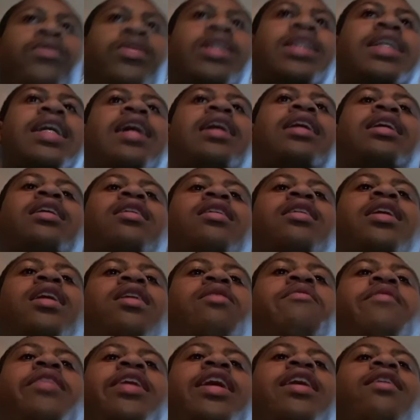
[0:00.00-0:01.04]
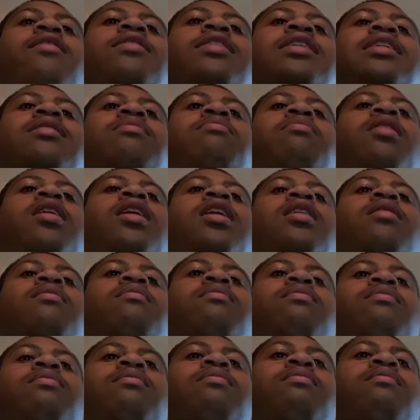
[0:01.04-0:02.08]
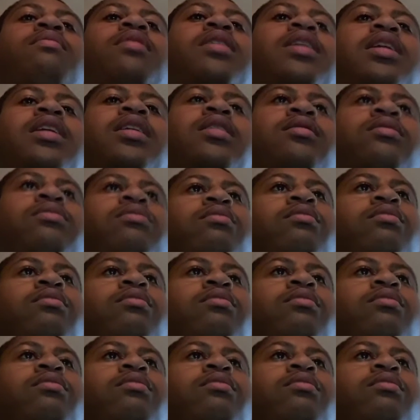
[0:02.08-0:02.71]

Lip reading: Now, y'all might have this bottom, but